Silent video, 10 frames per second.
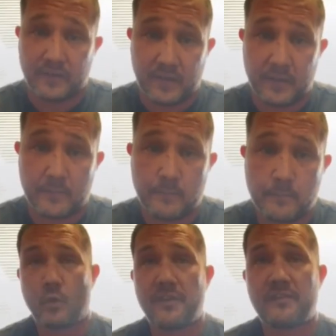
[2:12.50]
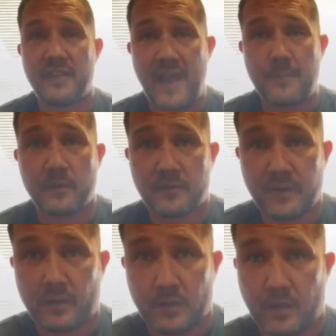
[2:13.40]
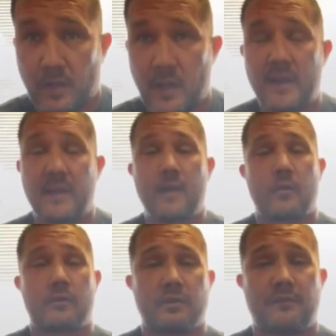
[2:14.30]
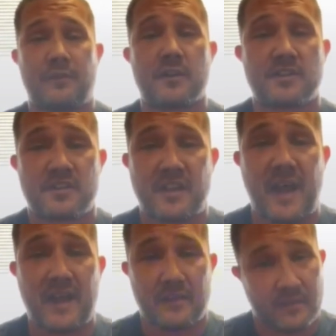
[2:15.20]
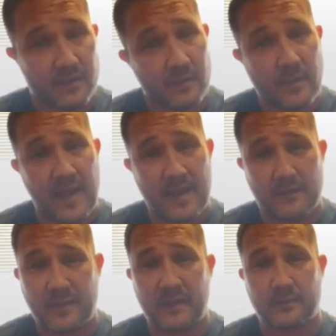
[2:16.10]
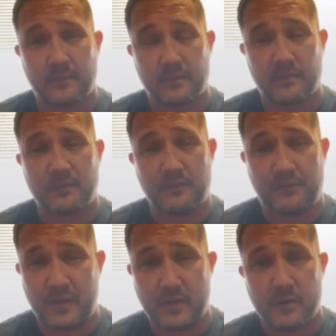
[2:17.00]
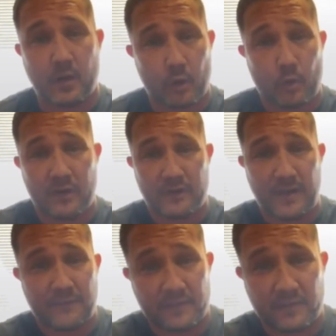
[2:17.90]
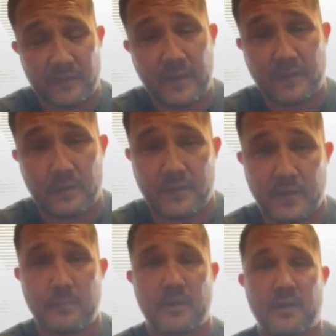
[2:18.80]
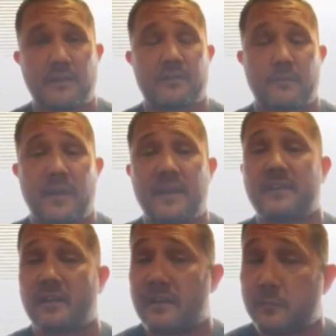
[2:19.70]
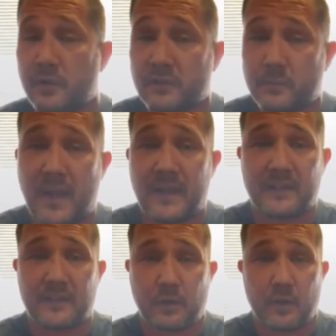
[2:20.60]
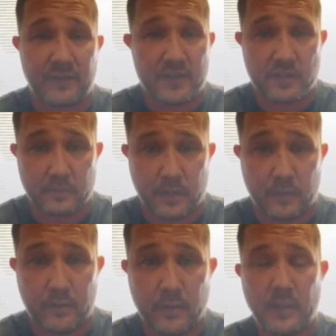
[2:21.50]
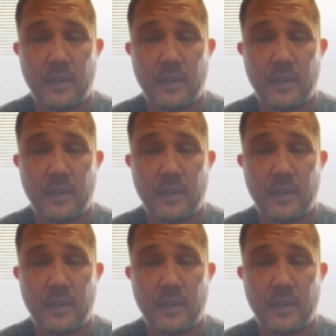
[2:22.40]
a day. With that particular client, I would reverse diet them out of that severe caloric deficit that they're in because they're basically, they put their body in a starvation mode.